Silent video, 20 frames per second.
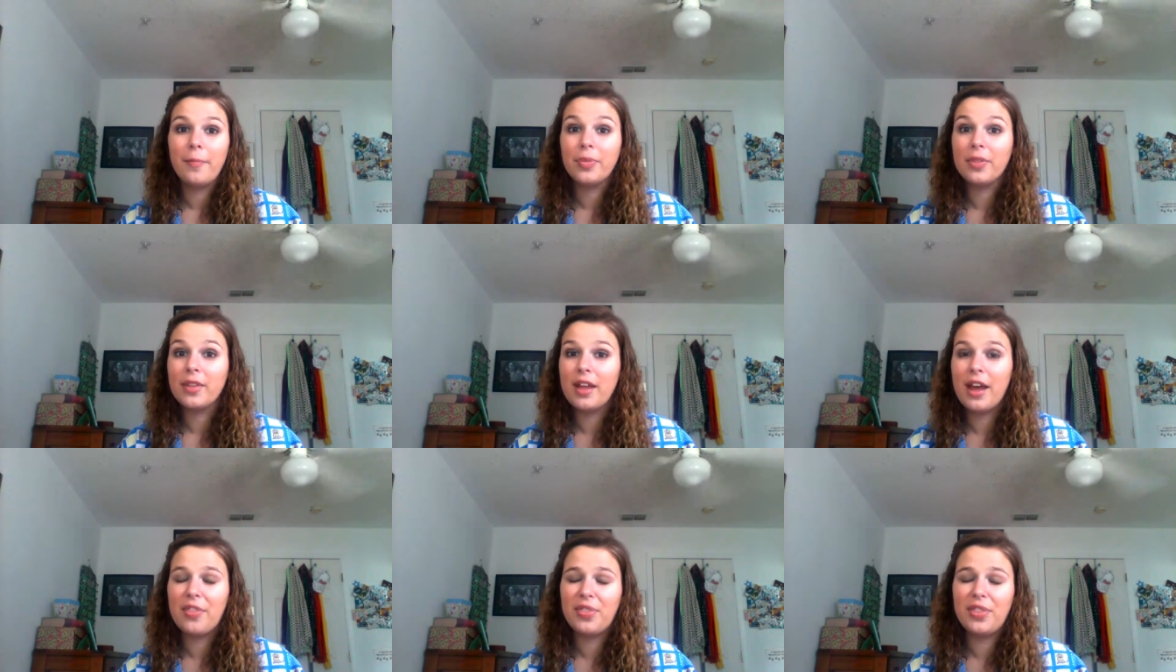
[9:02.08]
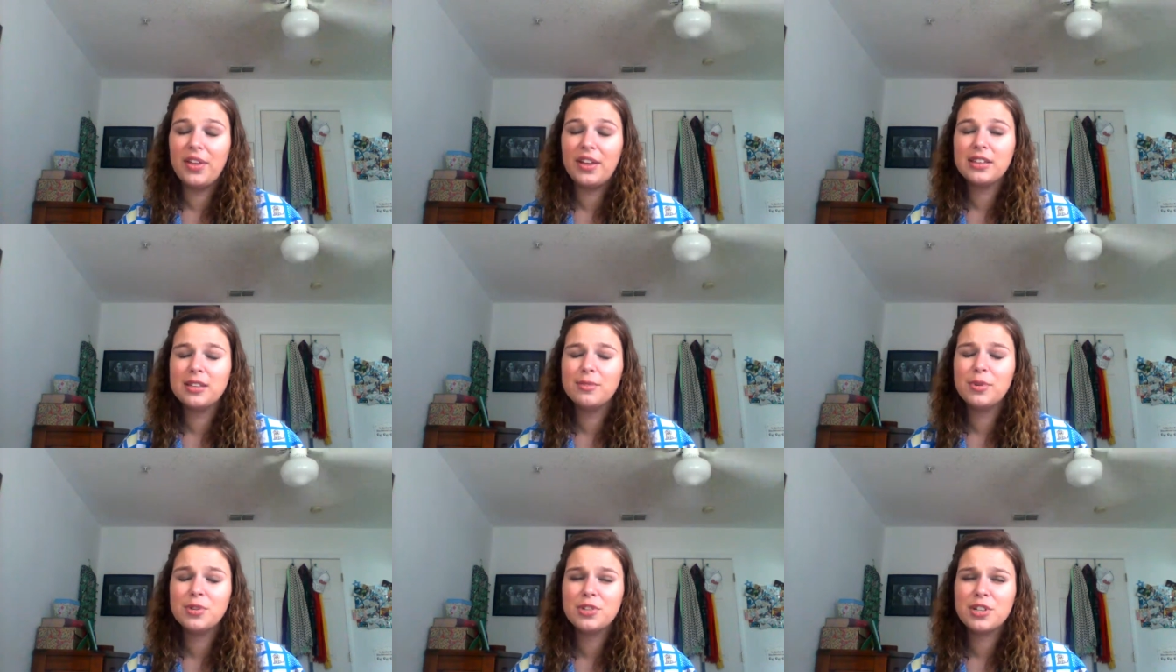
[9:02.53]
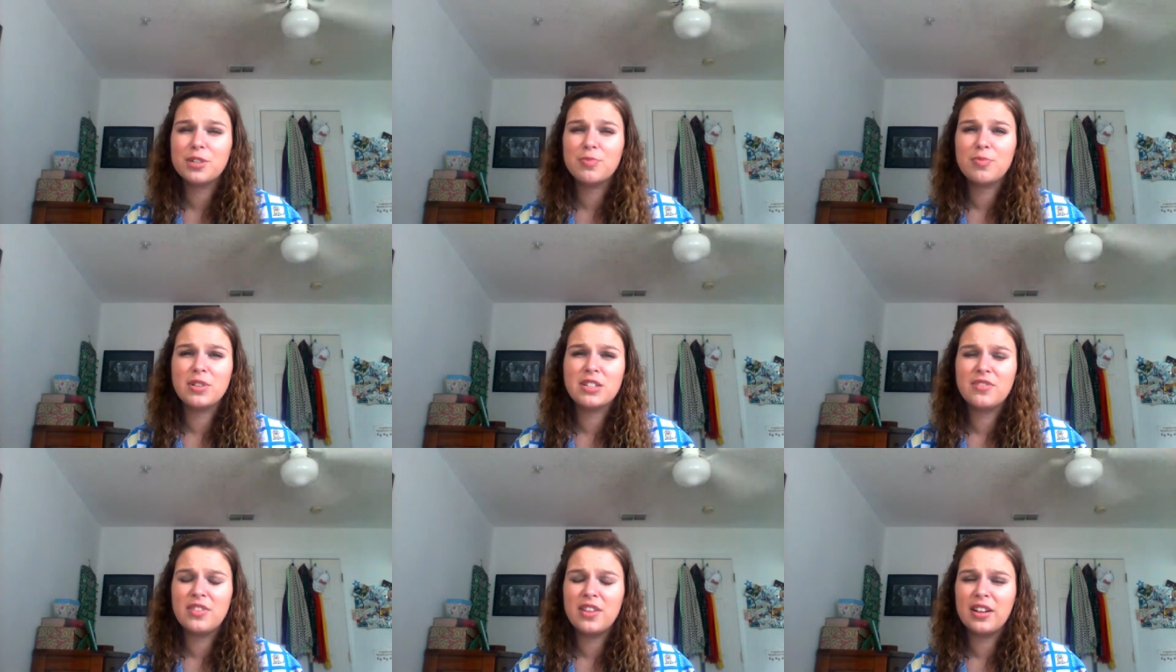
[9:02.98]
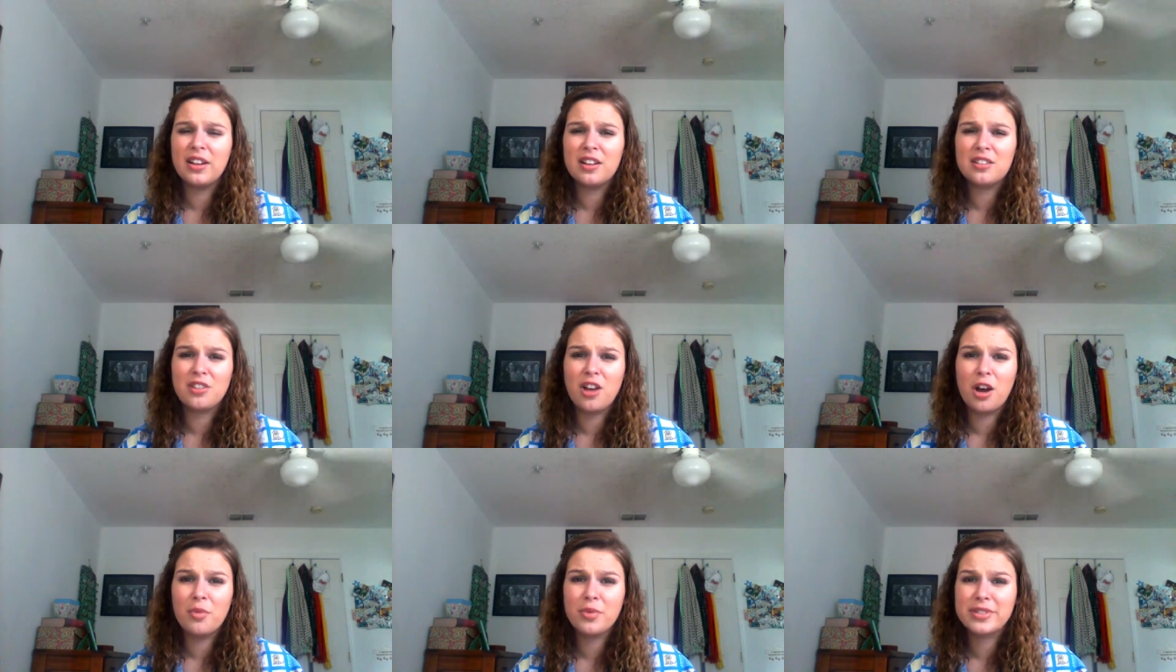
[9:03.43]
I think the most expensive thing I
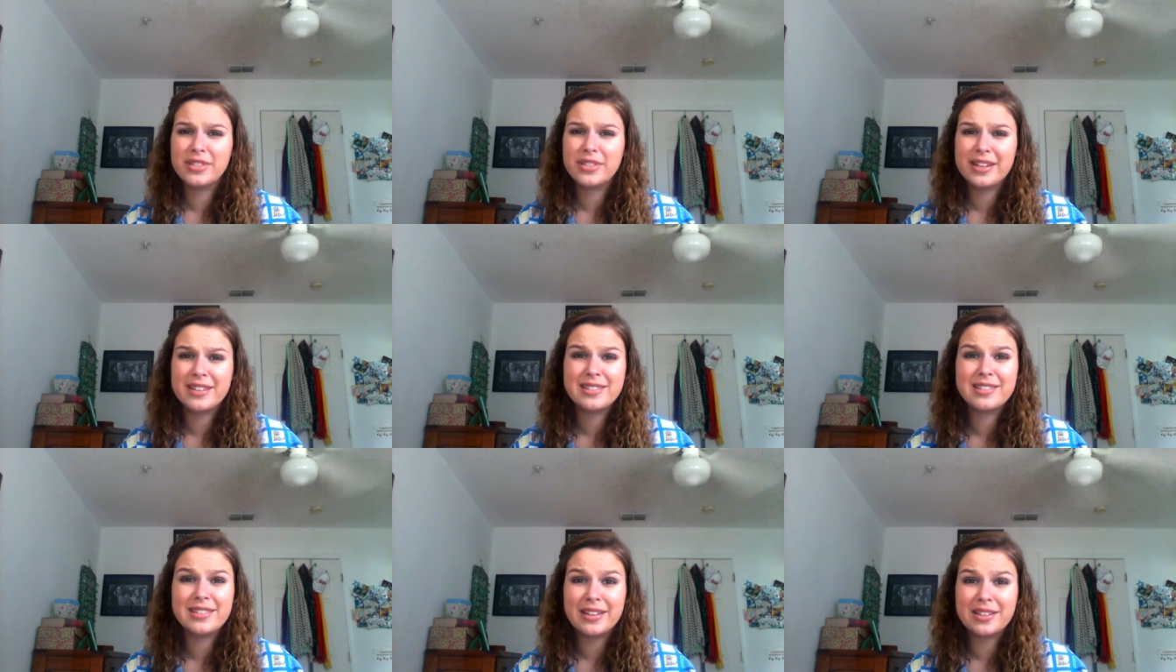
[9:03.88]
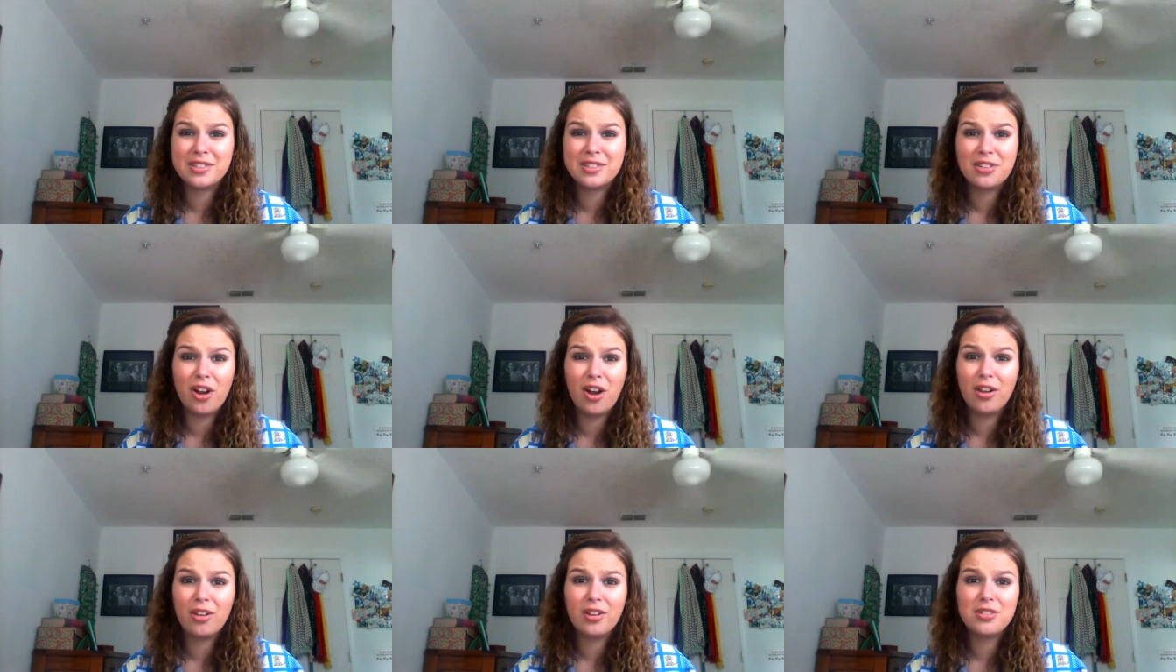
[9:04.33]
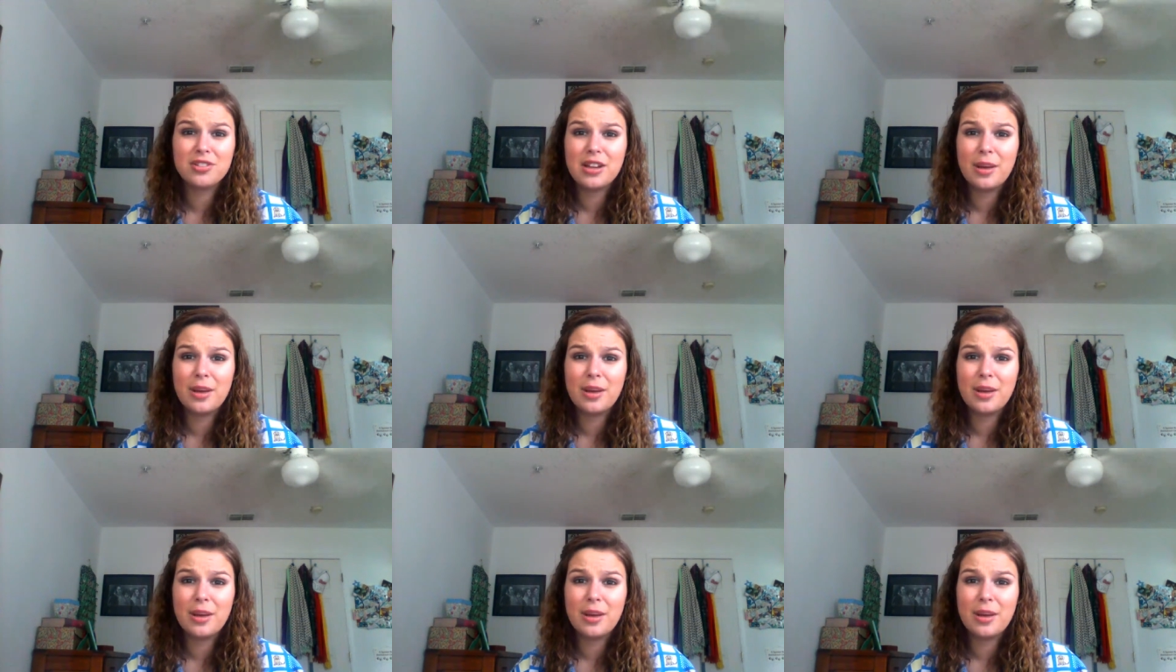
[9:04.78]
saw was like $6.